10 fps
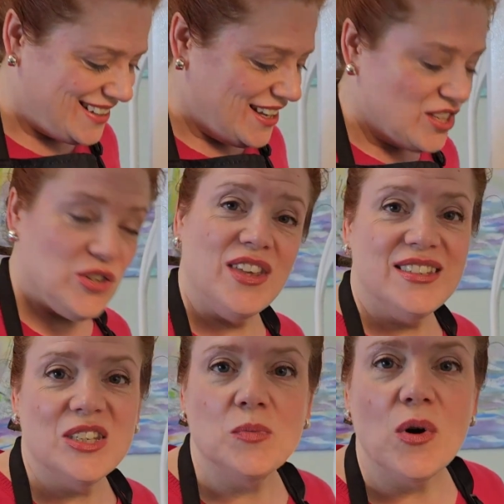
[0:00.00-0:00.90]
So this
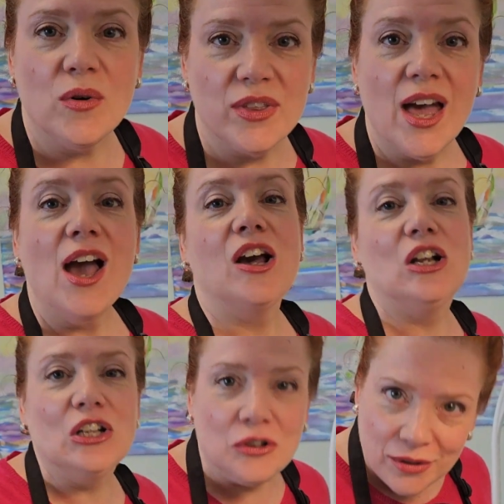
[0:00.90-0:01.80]
is both
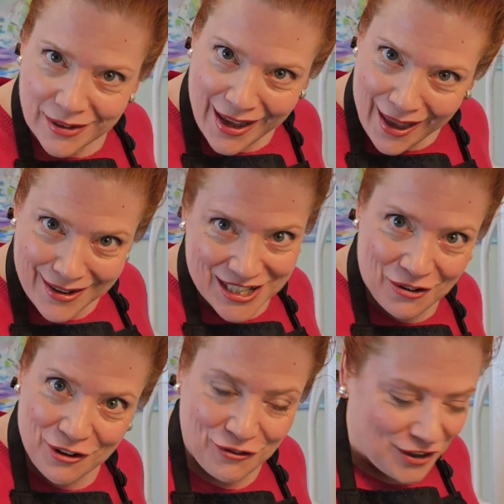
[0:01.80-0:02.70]
gluten and
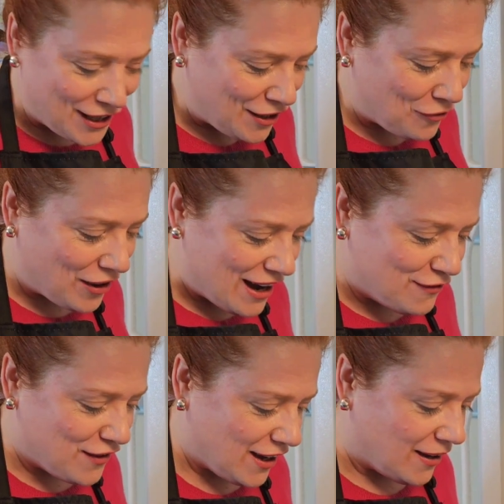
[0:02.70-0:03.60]
dairy-free
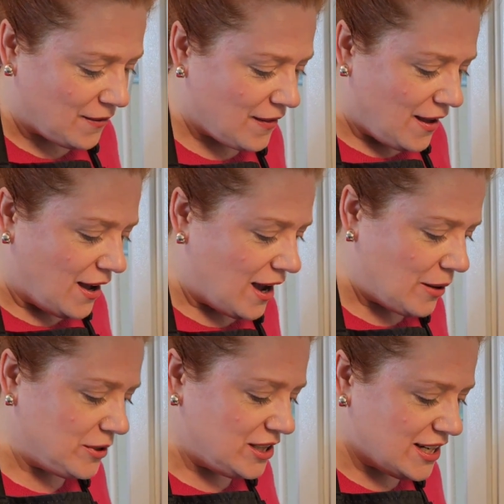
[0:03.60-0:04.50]
gravy.
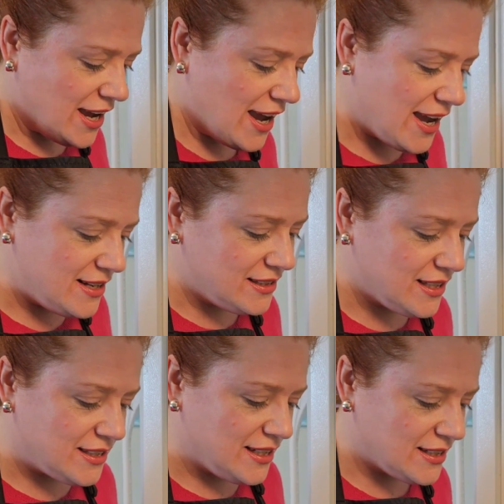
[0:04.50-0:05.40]
I'm going to taste
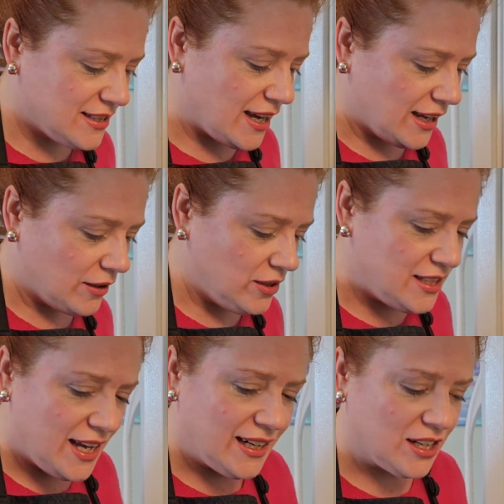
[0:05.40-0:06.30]
this in a second. I'm going to
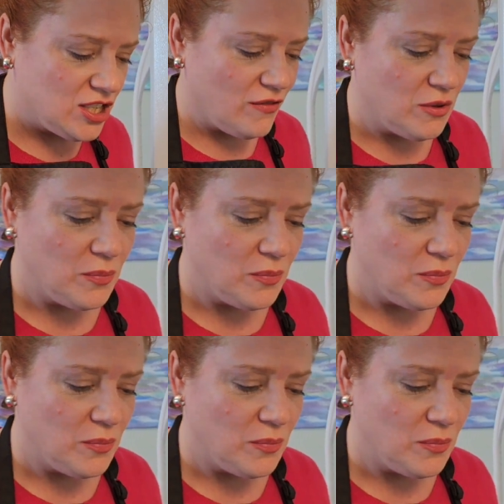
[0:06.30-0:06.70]
take it actually off the